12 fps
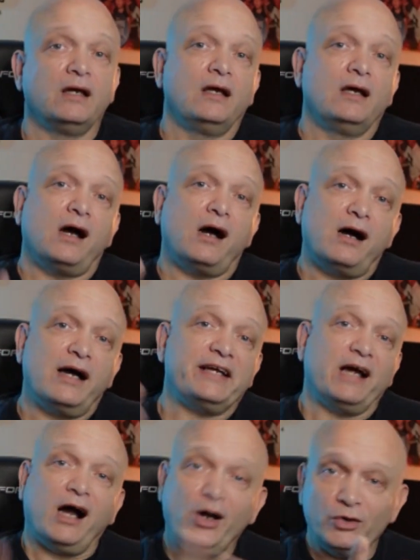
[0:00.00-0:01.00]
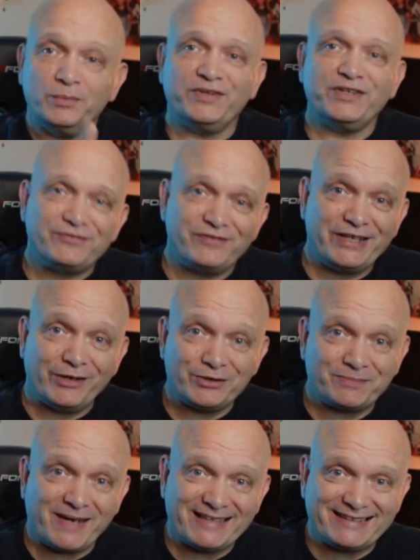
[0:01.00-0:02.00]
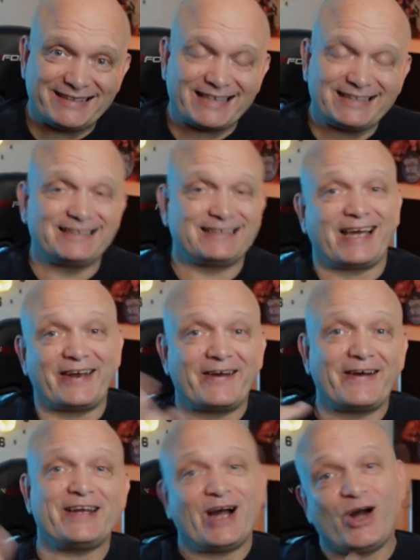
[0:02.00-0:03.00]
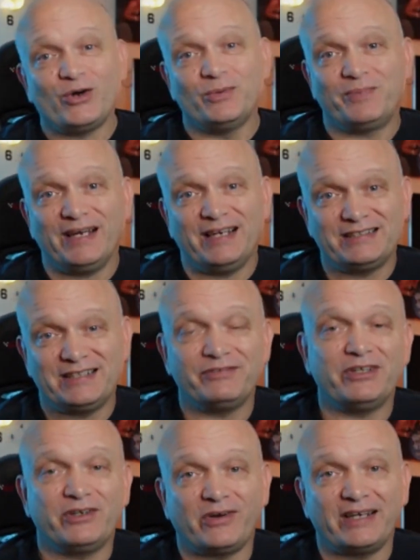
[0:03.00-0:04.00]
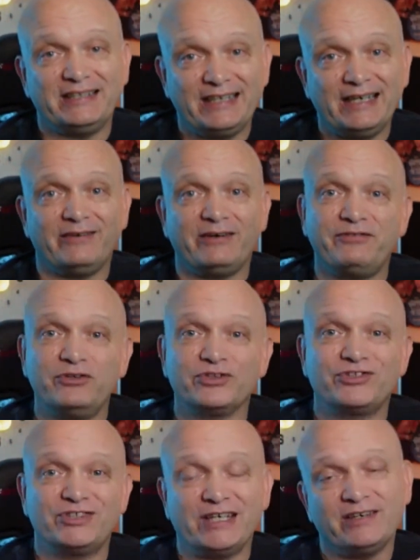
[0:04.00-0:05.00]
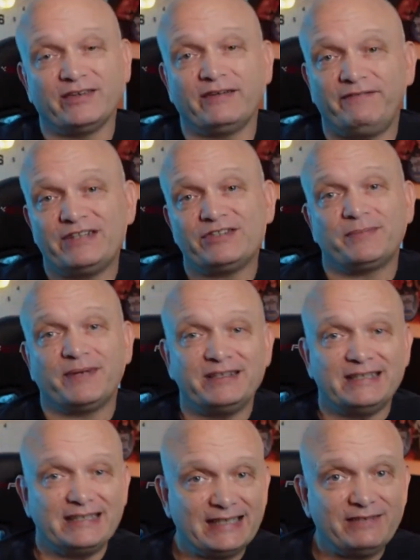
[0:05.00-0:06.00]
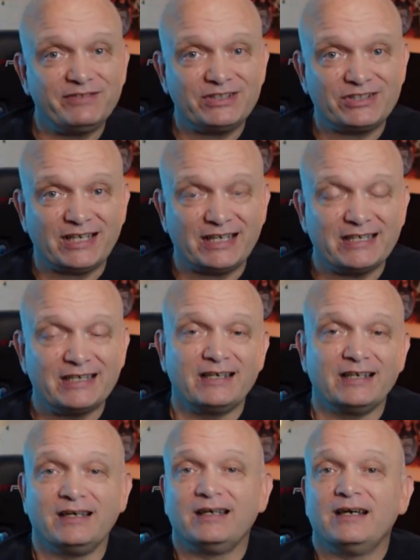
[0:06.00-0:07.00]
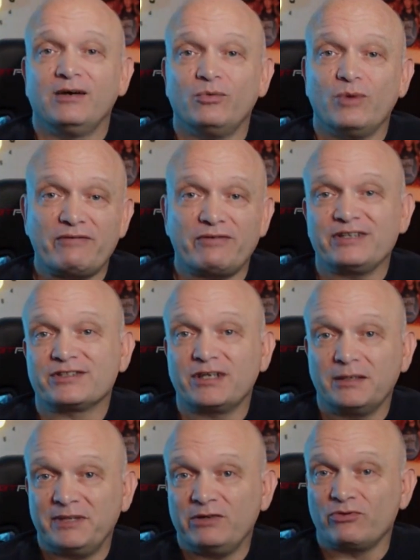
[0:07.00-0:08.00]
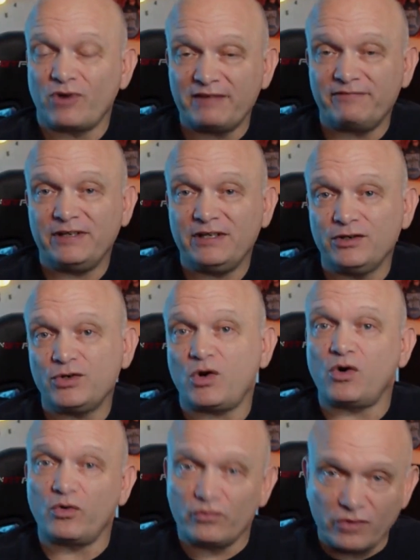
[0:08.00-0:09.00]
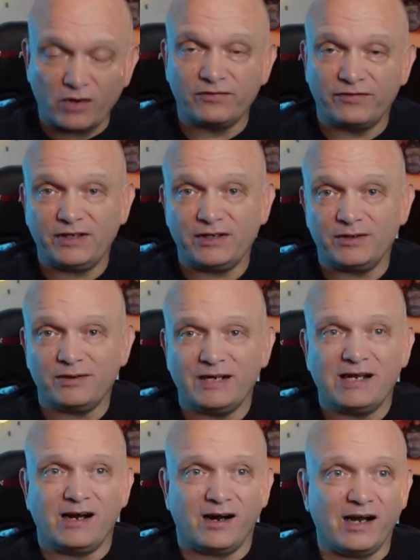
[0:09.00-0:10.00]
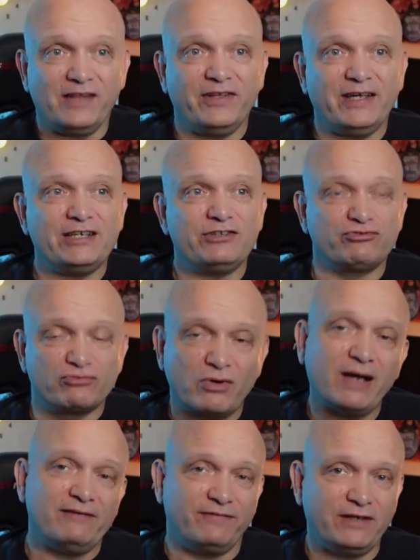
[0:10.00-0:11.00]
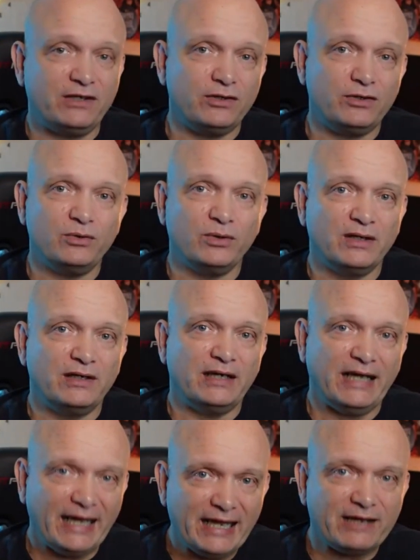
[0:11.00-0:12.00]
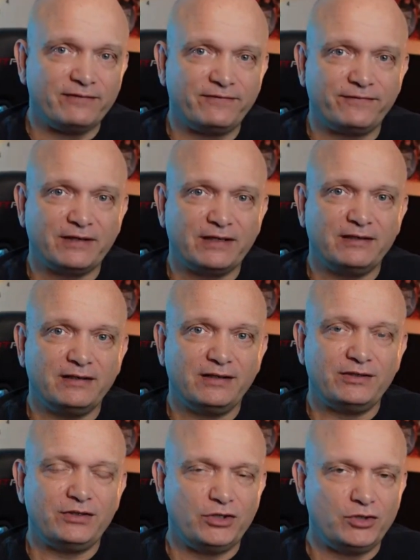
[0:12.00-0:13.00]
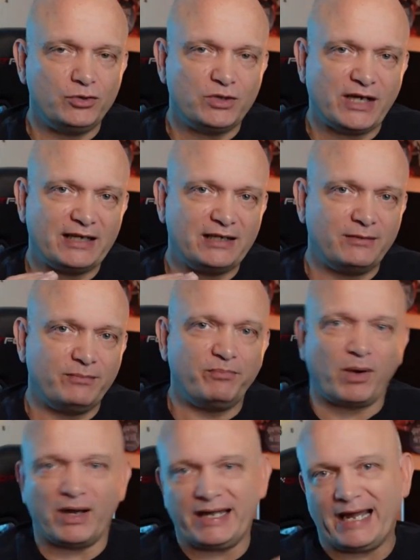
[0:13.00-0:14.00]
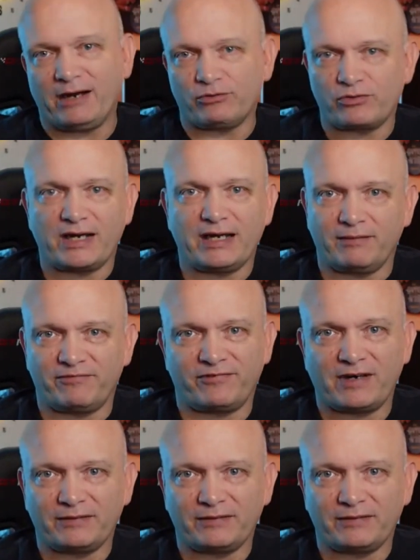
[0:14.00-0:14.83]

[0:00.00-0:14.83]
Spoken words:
I hope this video has made sense, and I hope it's given you an idea if you're sitting on the fence about your DVC, whether it's going to be right for you or wrong for you. I think it's right for you if you can buy it outright up front,